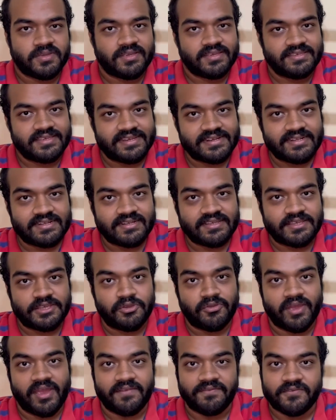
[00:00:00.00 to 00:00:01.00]
Yet,
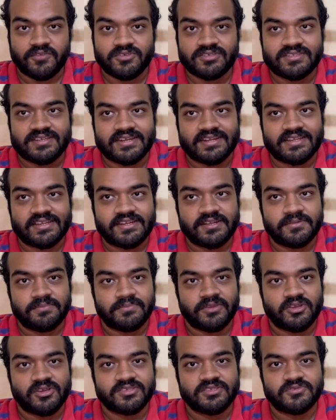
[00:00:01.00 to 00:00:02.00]
you have to study it
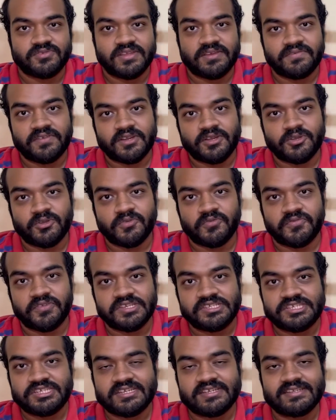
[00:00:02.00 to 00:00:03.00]
because you never know
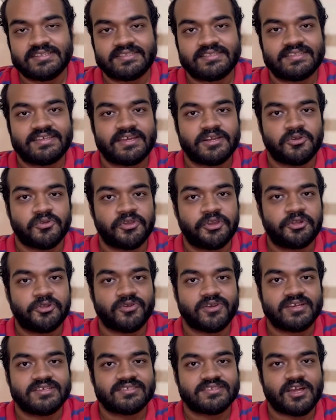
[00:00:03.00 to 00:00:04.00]
which year they are going
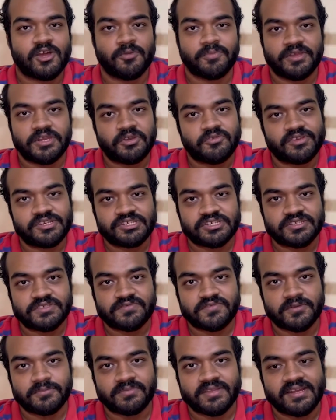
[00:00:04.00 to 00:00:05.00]
to ask how many questions
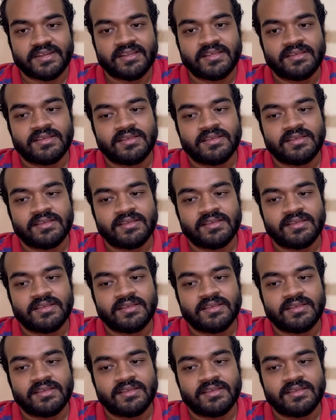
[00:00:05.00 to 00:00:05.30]
from that.